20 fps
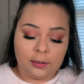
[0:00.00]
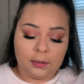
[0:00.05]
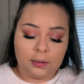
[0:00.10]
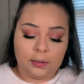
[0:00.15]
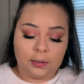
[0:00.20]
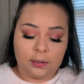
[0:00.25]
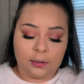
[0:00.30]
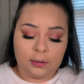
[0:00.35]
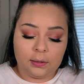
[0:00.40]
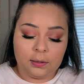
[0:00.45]

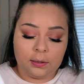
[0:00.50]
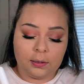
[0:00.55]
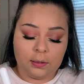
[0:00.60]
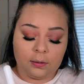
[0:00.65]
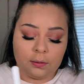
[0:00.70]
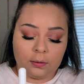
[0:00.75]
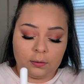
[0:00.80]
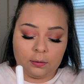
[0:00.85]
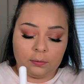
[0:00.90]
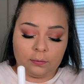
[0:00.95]
dust it
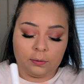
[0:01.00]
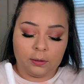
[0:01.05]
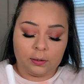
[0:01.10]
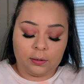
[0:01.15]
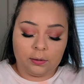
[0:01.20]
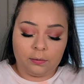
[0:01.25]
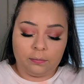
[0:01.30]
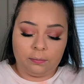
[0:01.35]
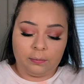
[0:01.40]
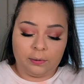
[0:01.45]
on the rest
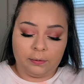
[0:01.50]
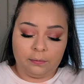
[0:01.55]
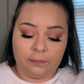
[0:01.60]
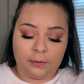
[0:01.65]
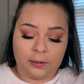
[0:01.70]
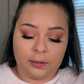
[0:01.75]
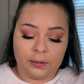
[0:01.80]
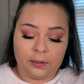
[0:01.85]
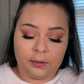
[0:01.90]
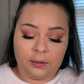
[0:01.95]
of my
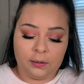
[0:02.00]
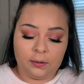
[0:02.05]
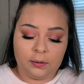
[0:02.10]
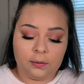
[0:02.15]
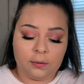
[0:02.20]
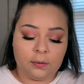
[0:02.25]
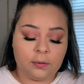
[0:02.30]
face.